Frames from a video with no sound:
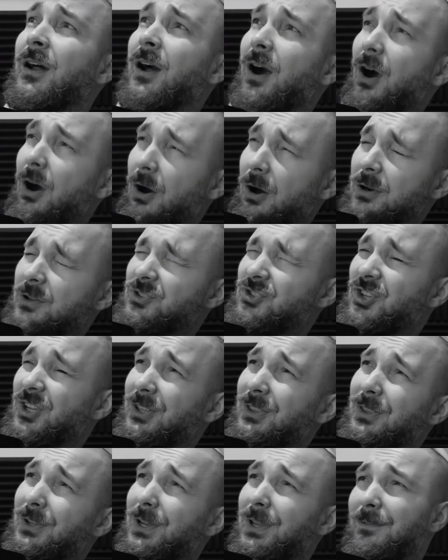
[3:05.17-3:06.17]

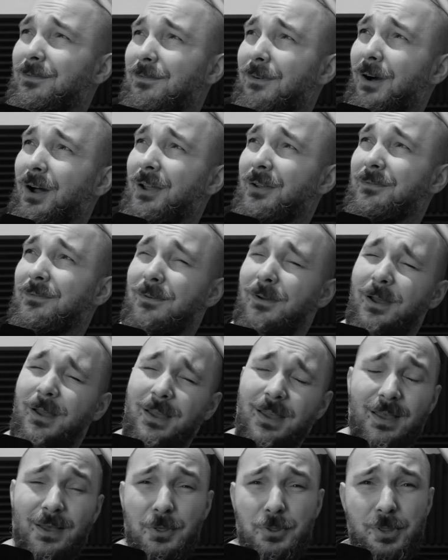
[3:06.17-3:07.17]

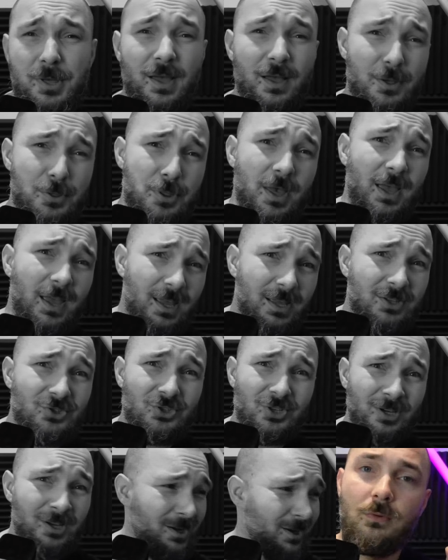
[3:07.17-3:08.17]

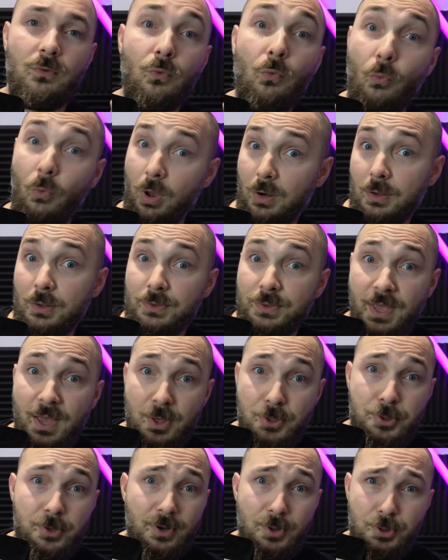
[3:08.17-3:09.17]
RG35XXH. Well, the
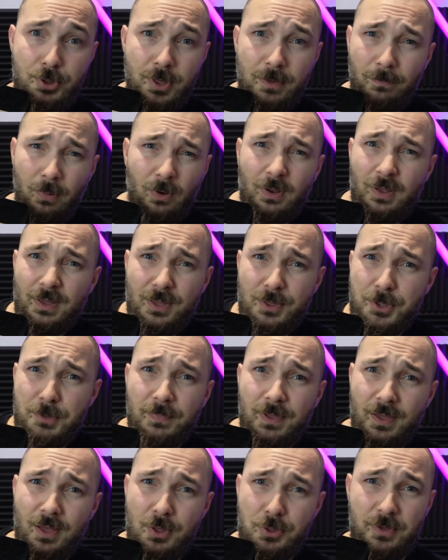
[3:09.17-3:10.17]
answer is simple. It's
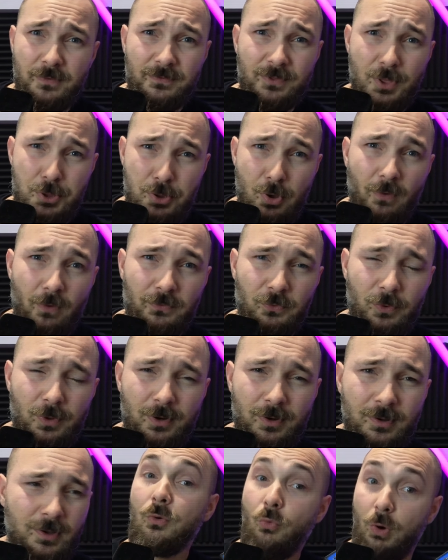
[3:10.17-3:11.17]
because of the software.
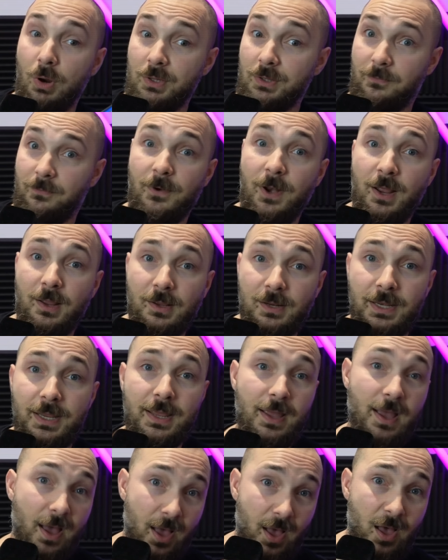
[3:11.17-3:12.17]
Quite
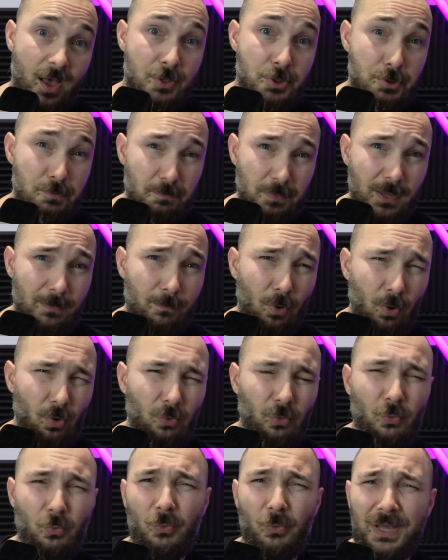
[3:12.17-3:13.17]
frankly, as
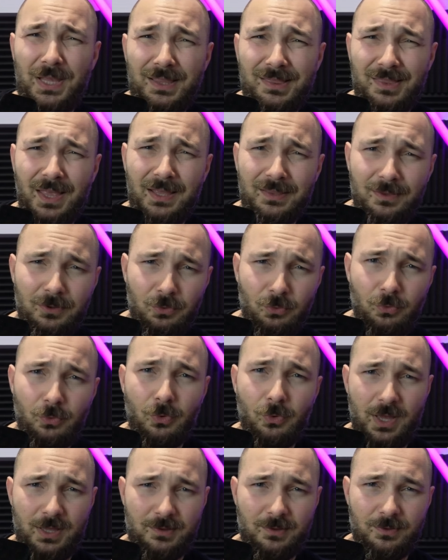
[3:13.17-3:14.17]
people, we tend to
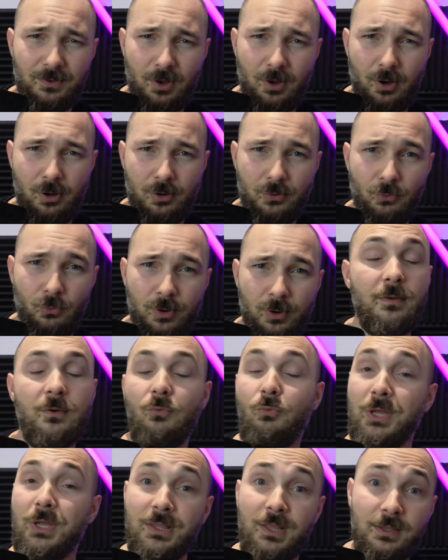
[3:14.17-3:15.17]
look at the hardware.
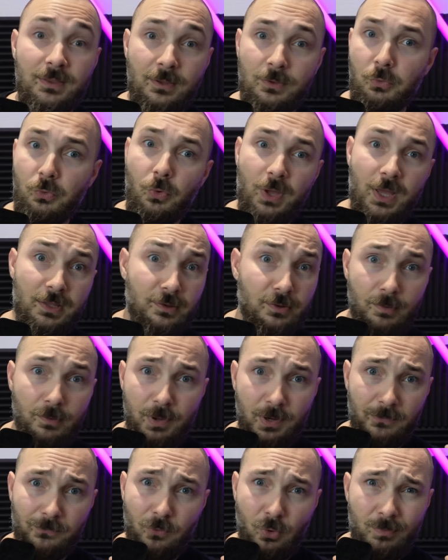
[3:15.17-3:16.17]
We tend to look at the
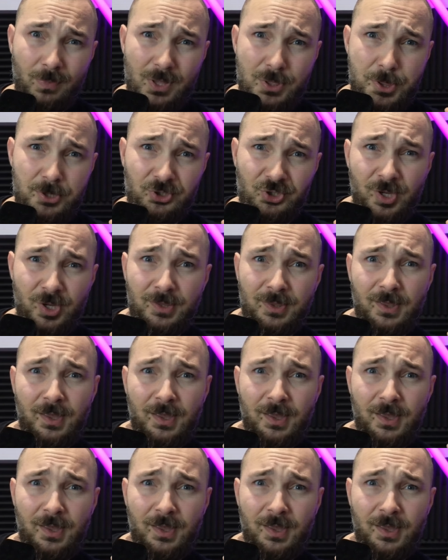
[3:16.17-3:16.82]
performance sheet,